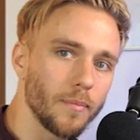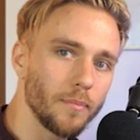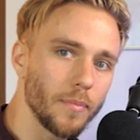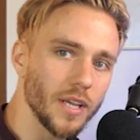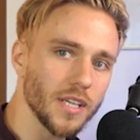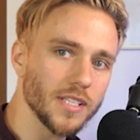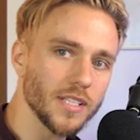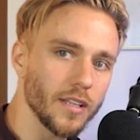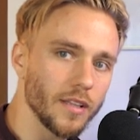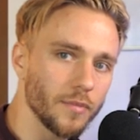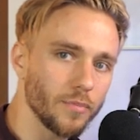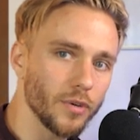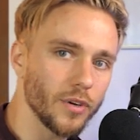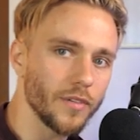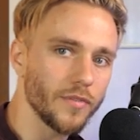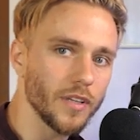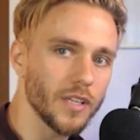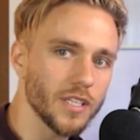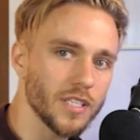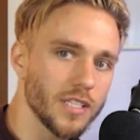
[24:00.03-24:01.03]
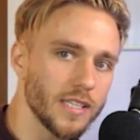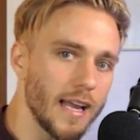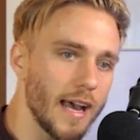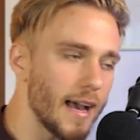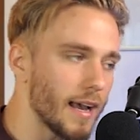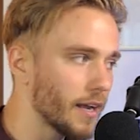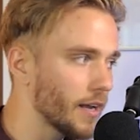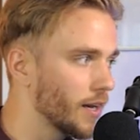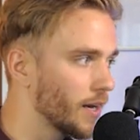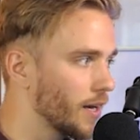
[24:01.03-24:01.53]
based on the previous
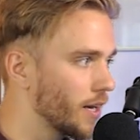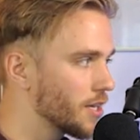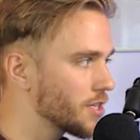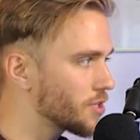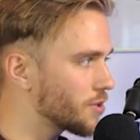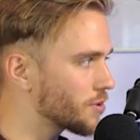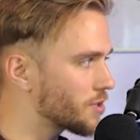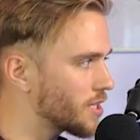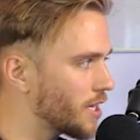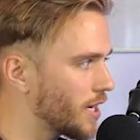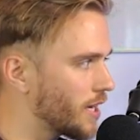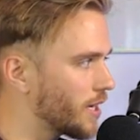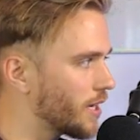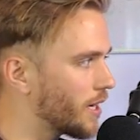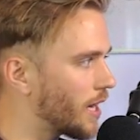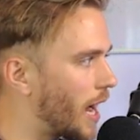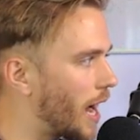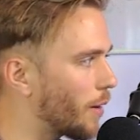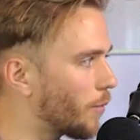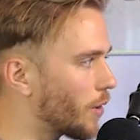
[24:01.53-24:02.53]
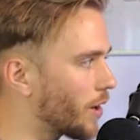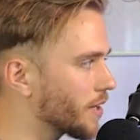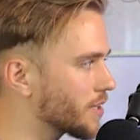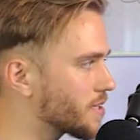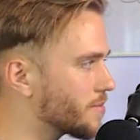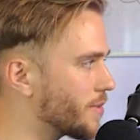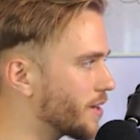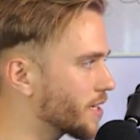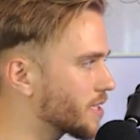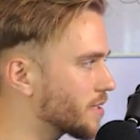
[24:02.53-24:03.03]
stack. So say I wanted
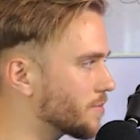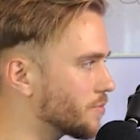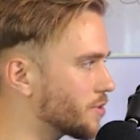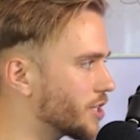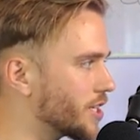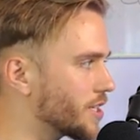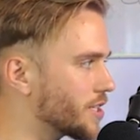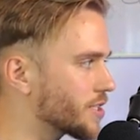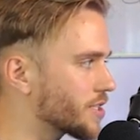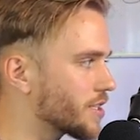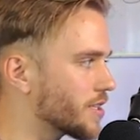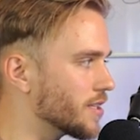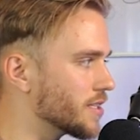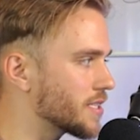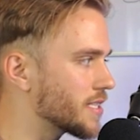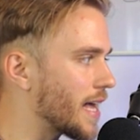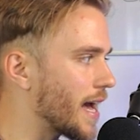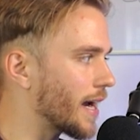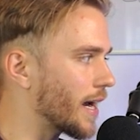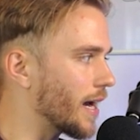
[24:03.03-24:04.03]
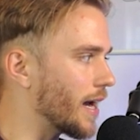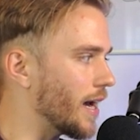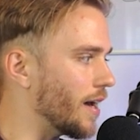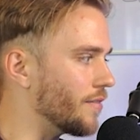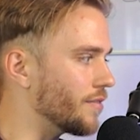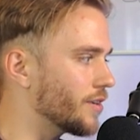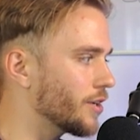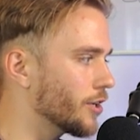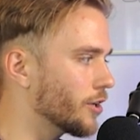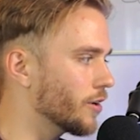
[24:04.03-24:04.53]
to make some changes to the stack I
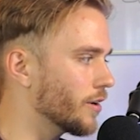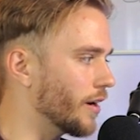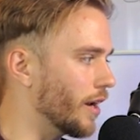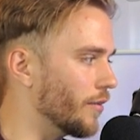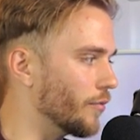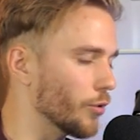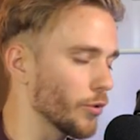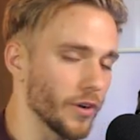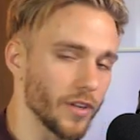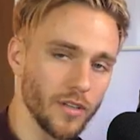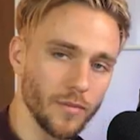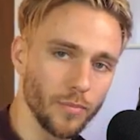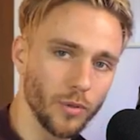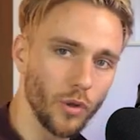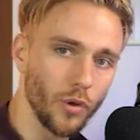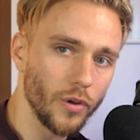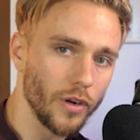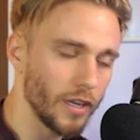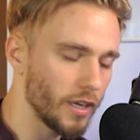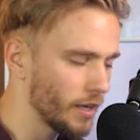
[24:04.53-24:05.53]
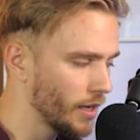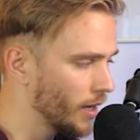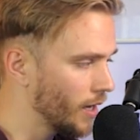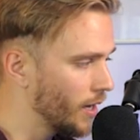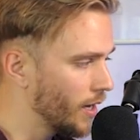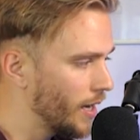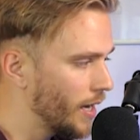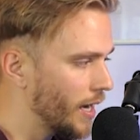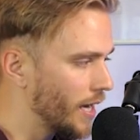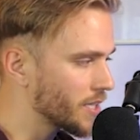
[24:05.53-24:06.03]
have here and I've already deployed it.
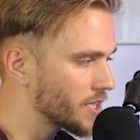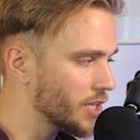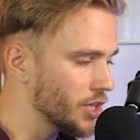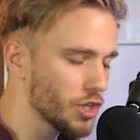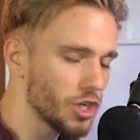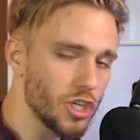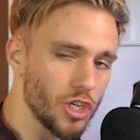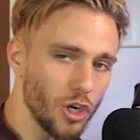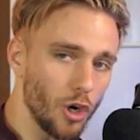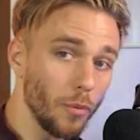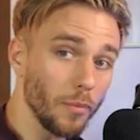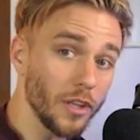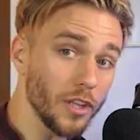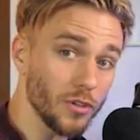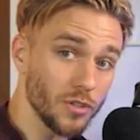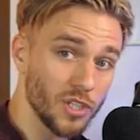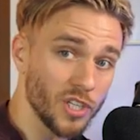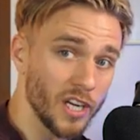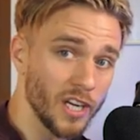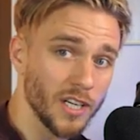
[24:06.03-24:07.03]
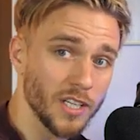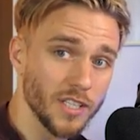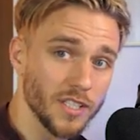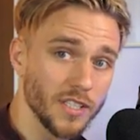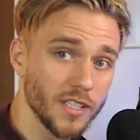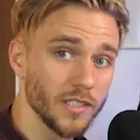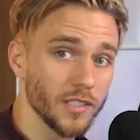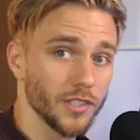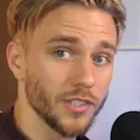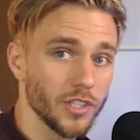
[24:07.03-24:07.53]
It's going to show me those
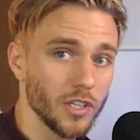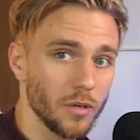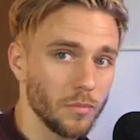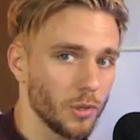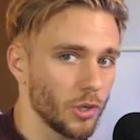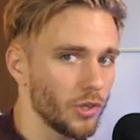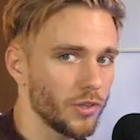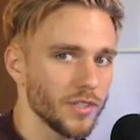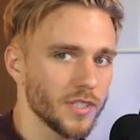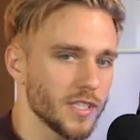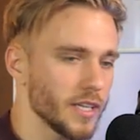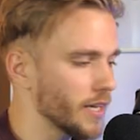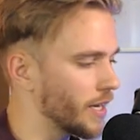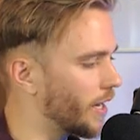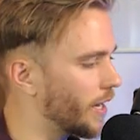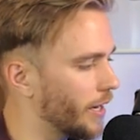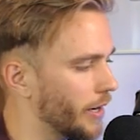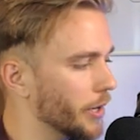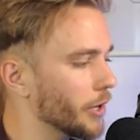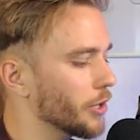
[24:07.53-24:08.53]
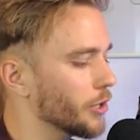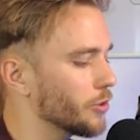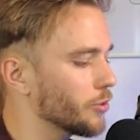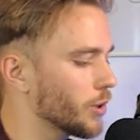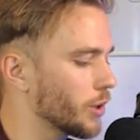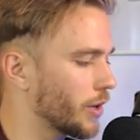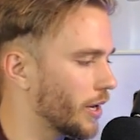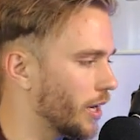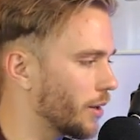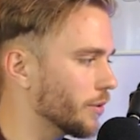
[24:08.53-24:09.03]
changes in the terminal and say, hey, are
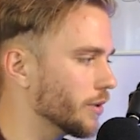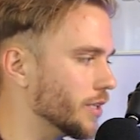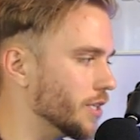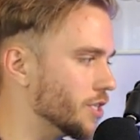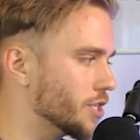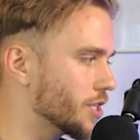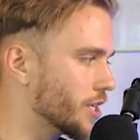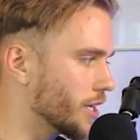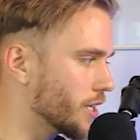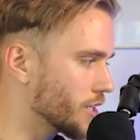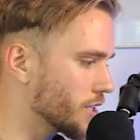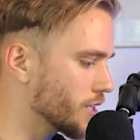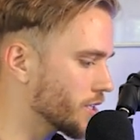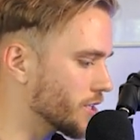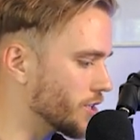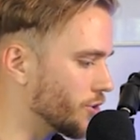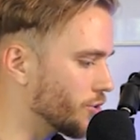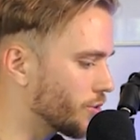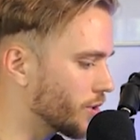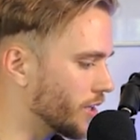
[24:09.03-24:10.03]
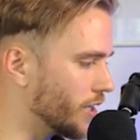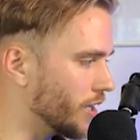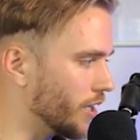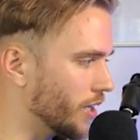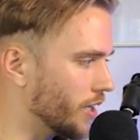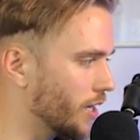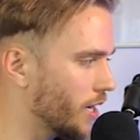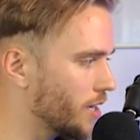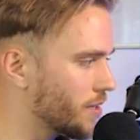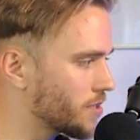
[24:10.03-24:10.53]
you okay with these changes? And you can
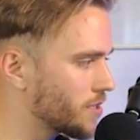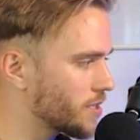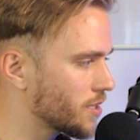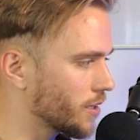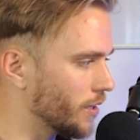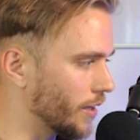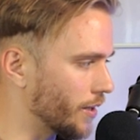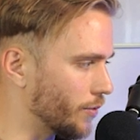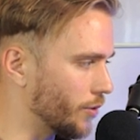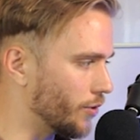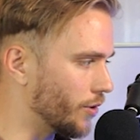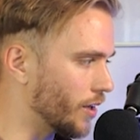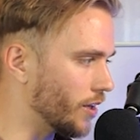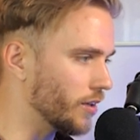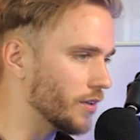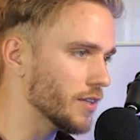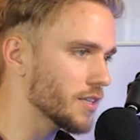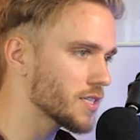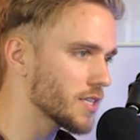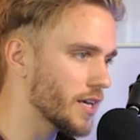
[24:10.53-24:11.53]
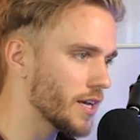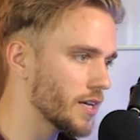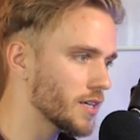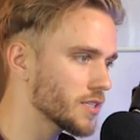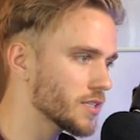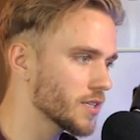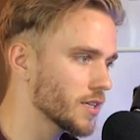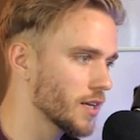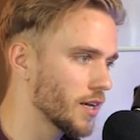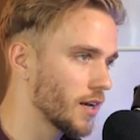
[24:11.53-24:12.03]
hit yes, like you can in this
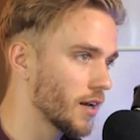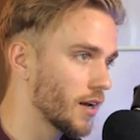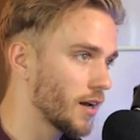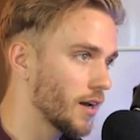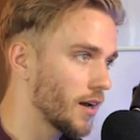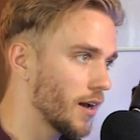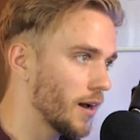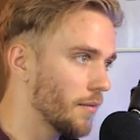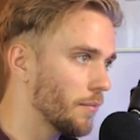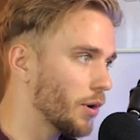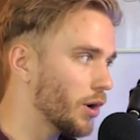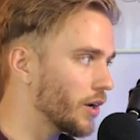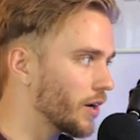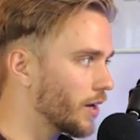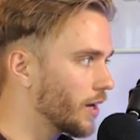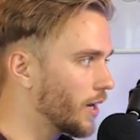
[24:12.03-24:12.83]
case. But